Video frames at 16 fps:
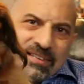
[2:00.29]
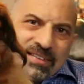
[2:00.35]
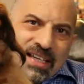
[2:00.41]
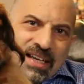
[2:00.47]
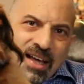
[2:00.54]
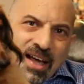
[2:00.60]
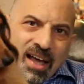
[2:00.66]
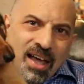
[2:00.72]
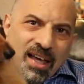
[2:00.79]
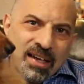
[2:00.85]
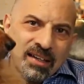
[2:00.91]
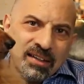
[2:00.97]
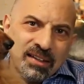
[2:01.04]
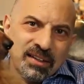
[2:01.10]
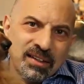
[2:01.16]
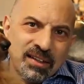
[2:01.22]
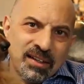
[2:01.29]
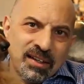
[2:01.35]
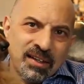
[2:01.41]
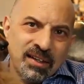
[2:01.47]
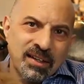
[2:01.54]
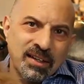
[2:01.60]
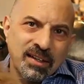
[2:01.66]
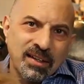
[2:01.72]
Say hi.
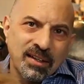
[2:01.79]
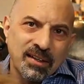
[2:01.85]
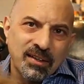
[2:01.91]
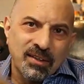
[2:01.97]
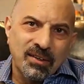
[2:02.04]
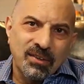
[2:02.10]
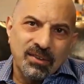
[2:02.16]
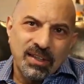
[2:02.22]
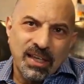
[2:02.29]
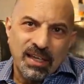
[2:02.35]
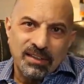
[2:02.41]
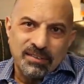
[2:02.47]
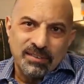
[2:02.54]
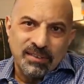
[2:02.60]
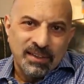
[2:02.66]
Okay.